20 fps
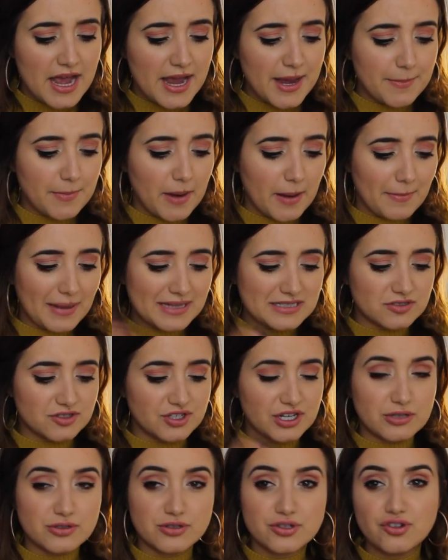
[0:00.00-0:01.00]
I
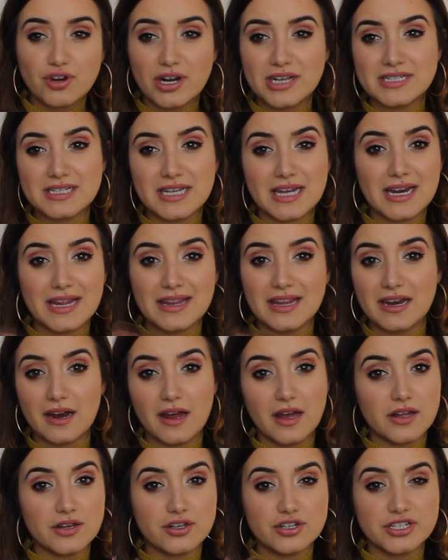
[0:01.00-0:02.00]
massage it onto dry skin and then
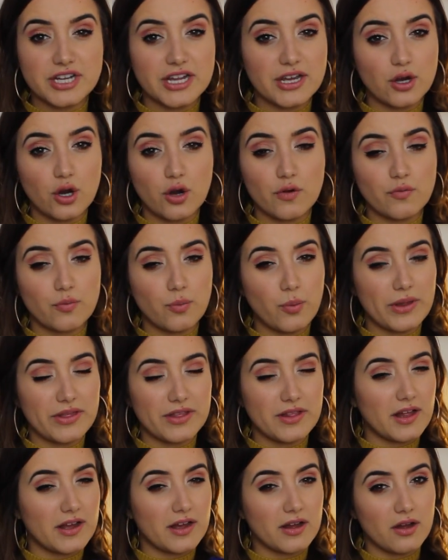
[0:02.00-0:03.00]
I just take it off
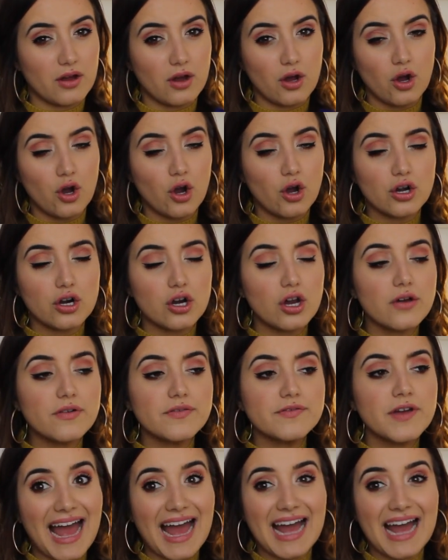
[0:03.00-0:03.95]
with like a hot cloth.